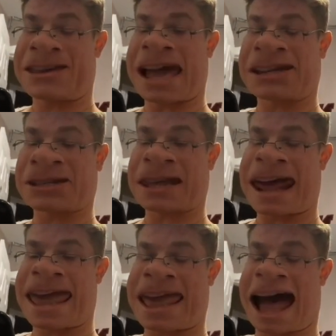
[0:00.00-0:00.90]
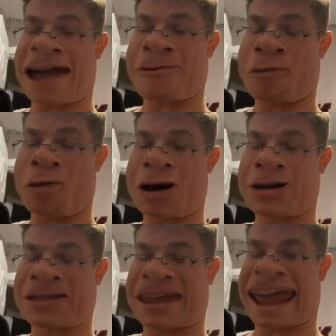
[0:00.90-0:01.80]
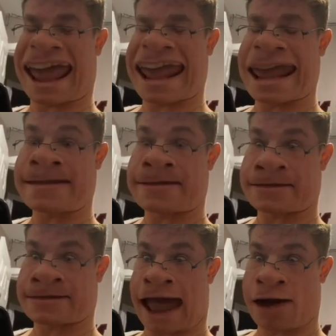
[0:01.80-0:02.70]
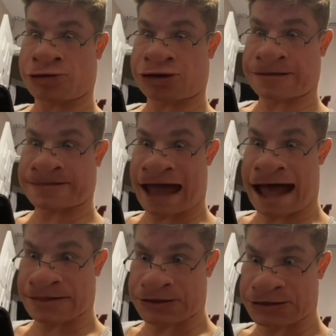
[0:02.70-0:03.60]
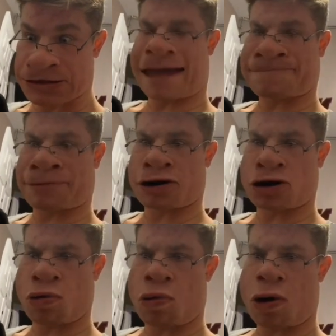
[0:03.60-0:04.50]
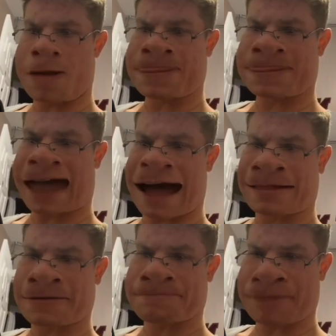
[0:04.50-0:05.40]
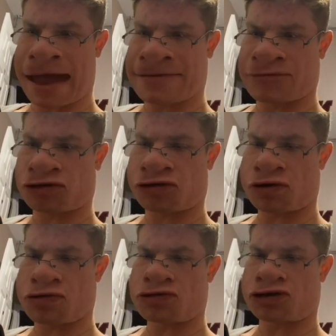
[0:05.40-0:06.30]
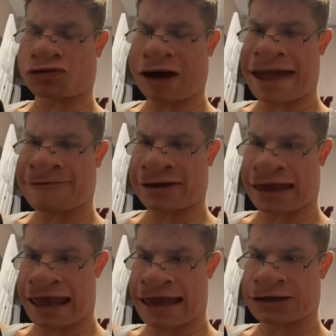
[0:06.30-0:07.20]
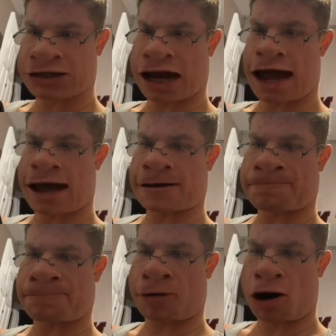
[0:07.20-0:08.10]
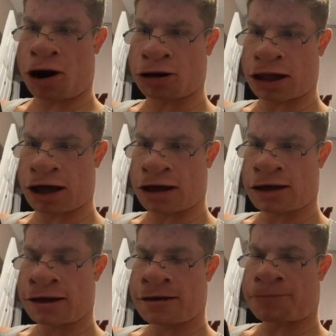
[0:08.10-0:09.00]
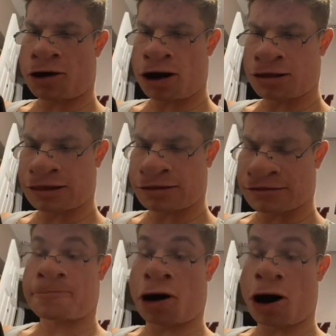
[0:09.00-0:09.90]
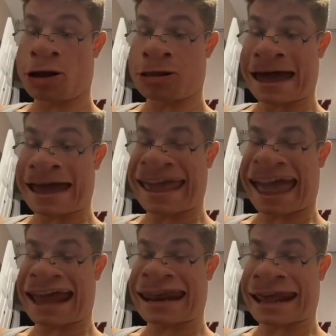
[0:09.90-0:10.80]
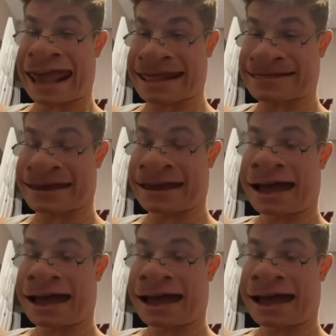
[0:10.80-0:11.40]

Yesterday I won 8 $1,000. I put a $1 bet through DraftKings on a Paula, Paul, parlay and it hit.